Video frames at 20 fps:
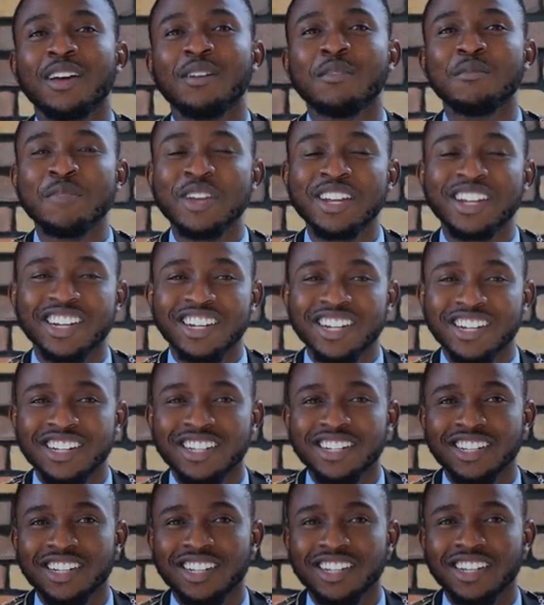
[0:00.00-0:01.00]
MEGA
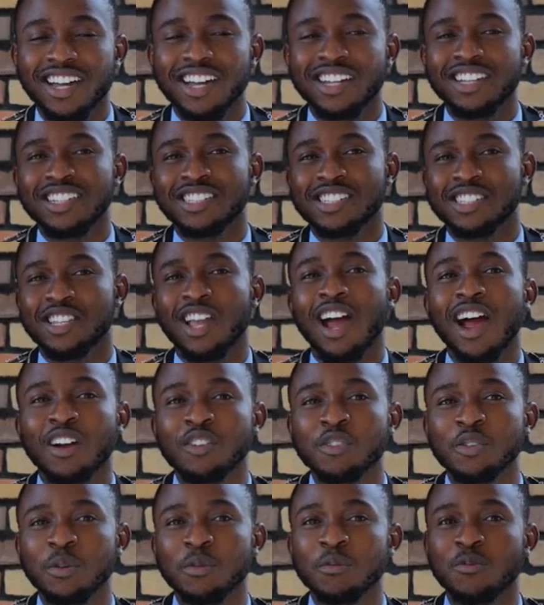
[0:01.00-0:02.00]
is the
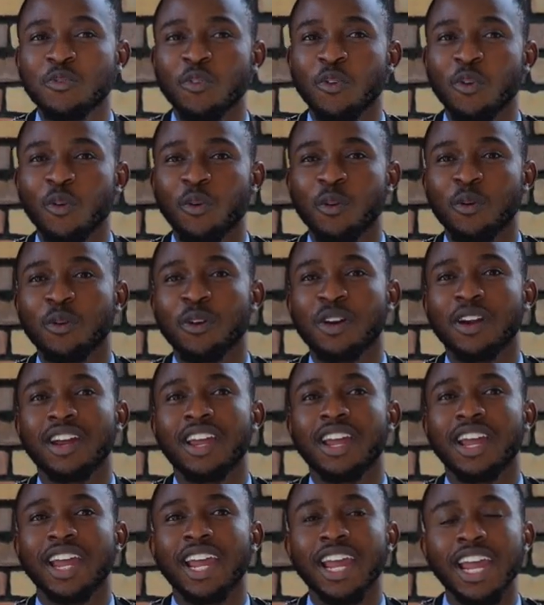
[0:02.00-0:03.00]
acronym for
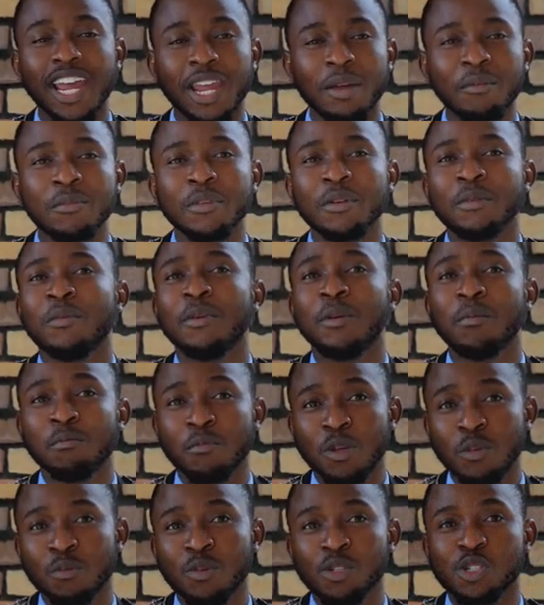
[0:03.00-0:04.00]
M,
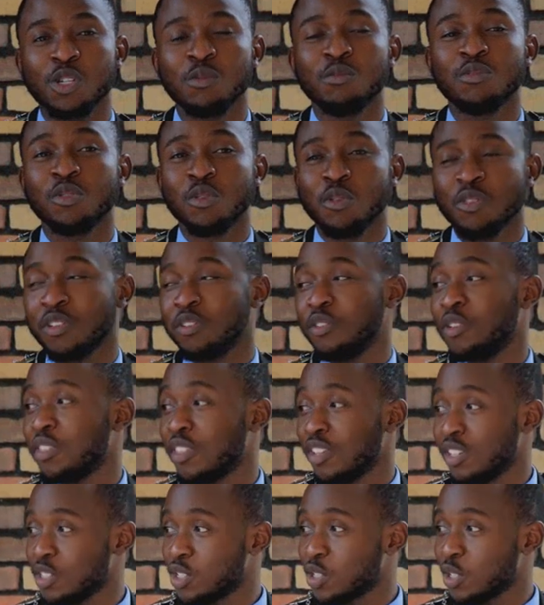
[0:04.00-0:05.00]
Membership Growth and
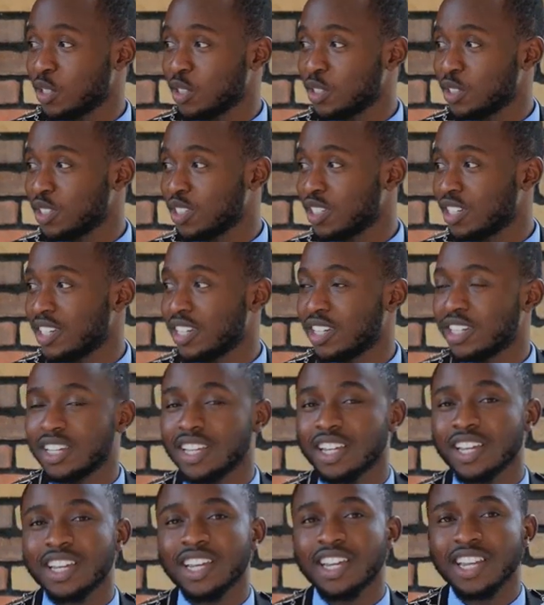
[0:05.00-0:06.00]
Retention,
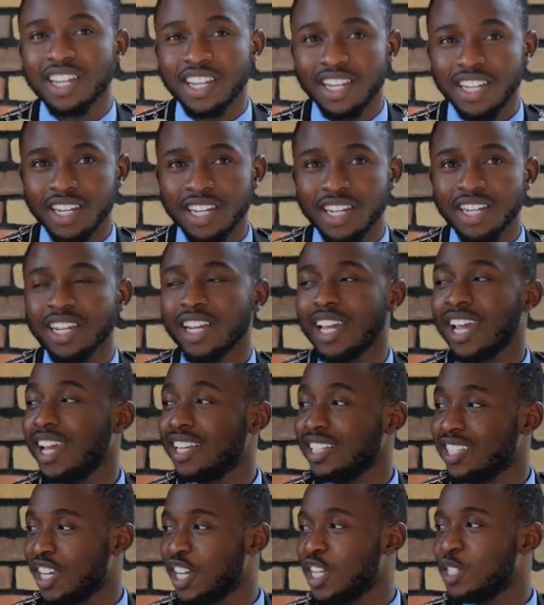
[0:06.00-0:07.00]
E,
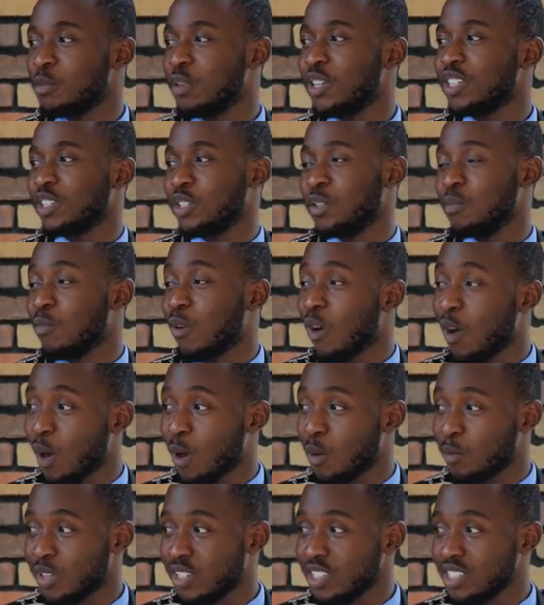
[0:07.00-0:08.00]
Engagement and
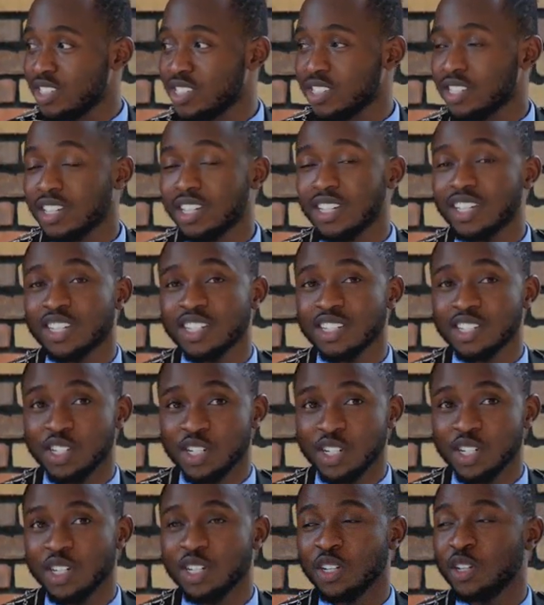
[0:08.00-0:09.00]
Empowerment,
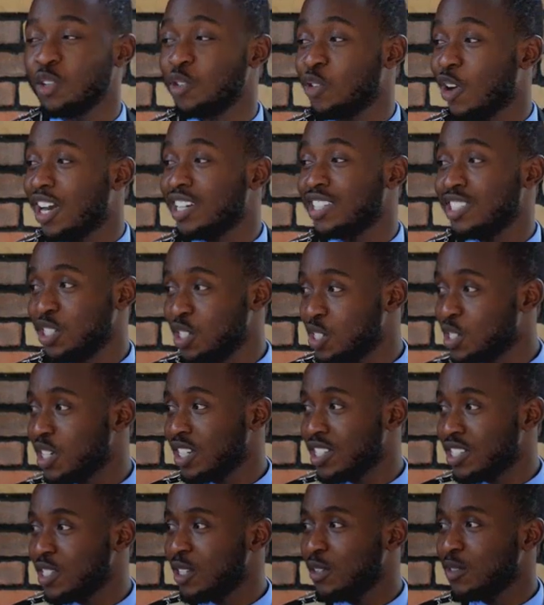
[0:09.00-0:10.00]
G, Grand
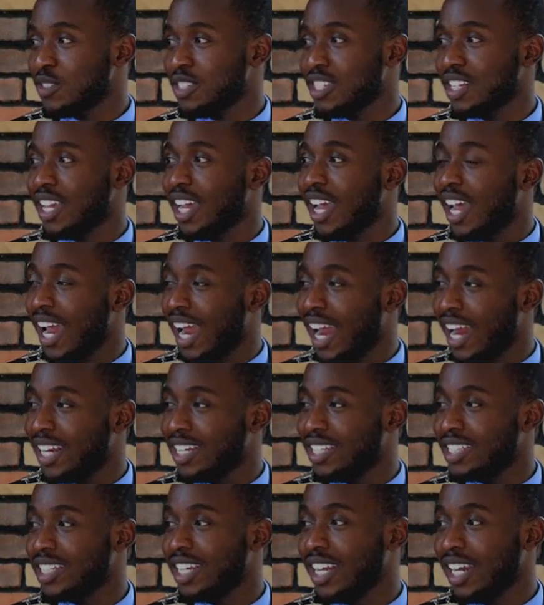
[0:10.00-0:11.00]
Initiatives,
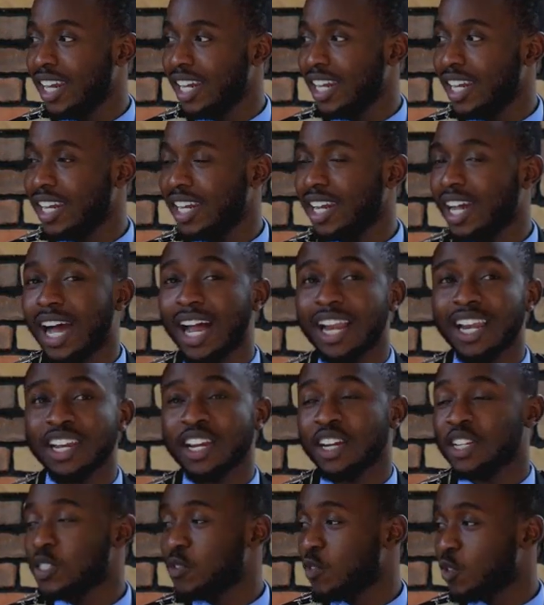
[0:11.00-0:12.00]
and A,
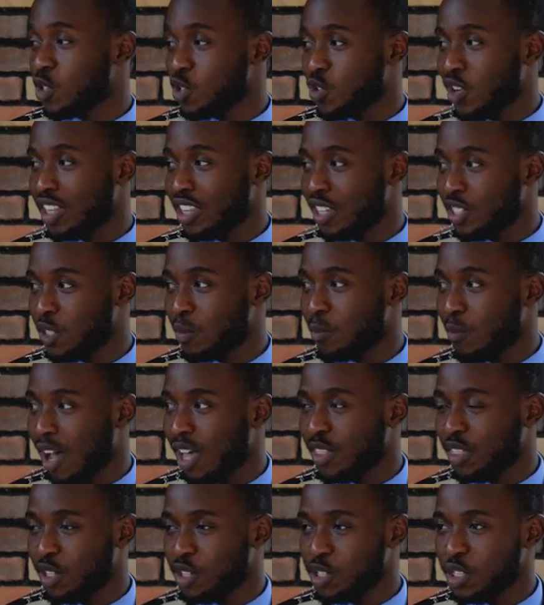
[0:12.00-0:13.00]
Alliance for Strategic
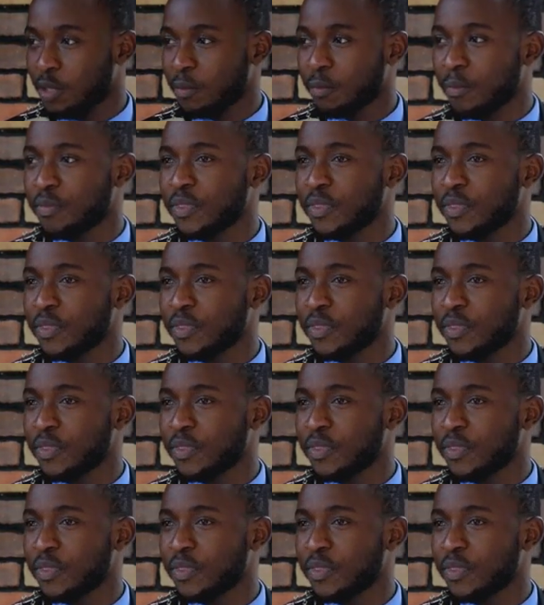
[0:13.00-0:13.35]
Partnership.